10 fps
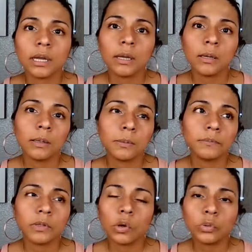
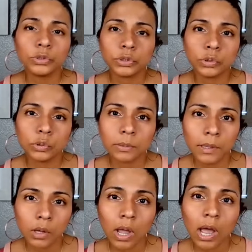also
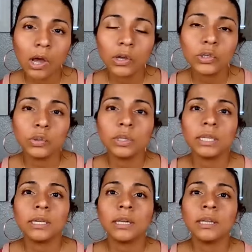about how you
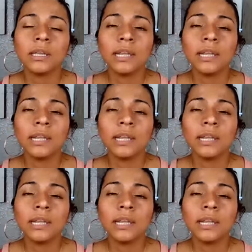can